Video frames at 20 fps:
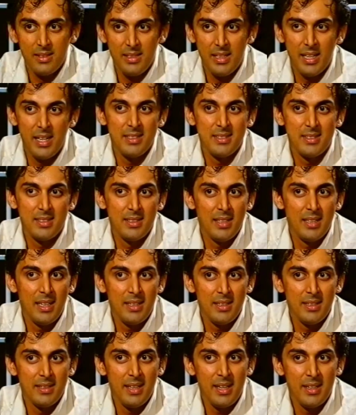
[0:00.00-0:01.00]
Yeah,
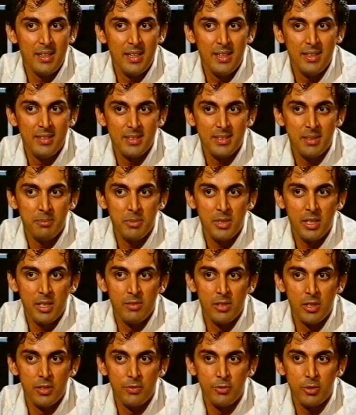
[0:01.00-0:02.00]
that, that again is something
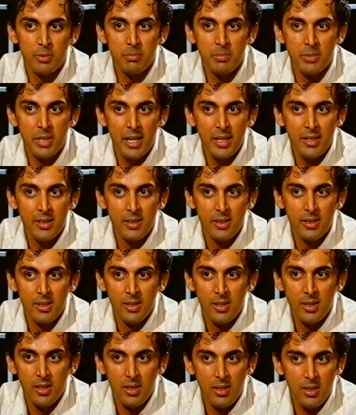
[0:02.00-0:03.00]
I've learned from dad.
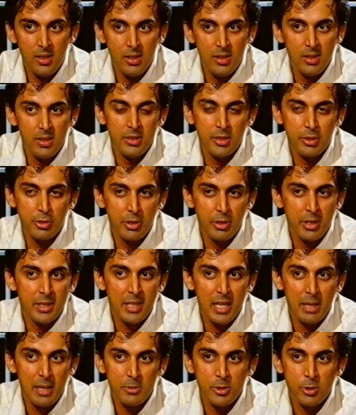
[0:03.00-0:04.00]
Uh, the
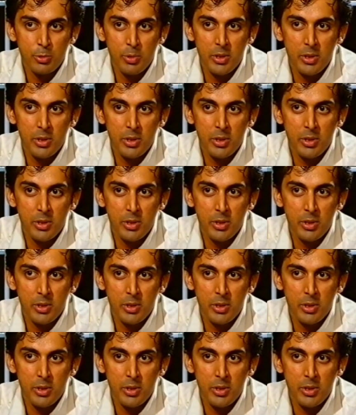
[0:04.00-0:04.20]
cricket cap and